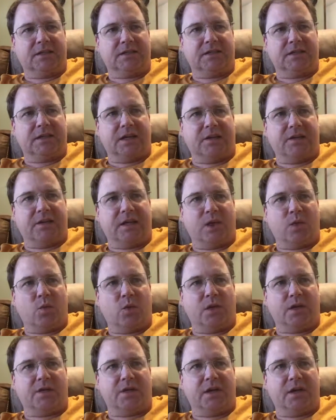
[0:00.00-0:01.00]
that
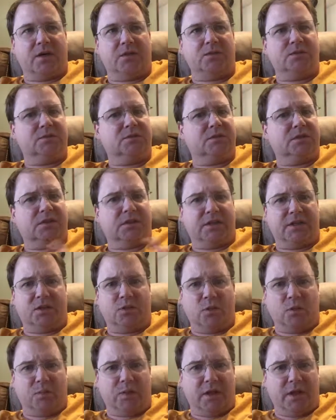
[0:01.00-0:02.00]
worked out. Clinton will
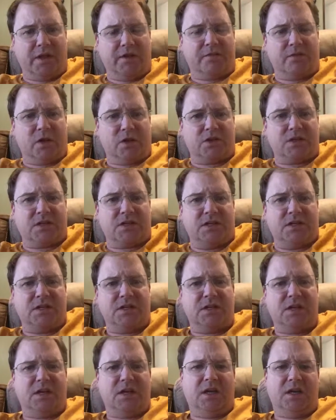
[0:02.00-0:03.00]
play varsity.
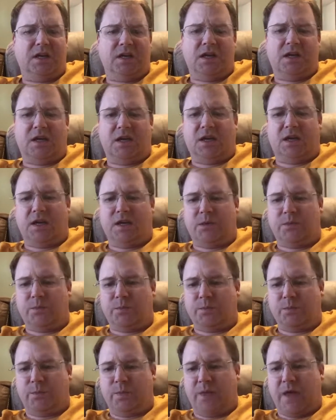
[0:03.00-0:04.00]

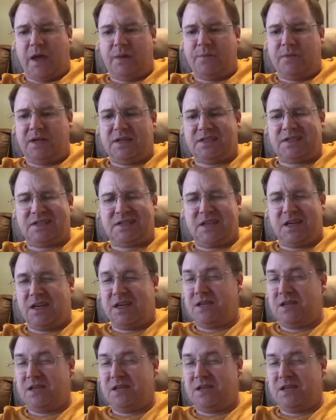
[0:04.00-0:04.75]
That being said,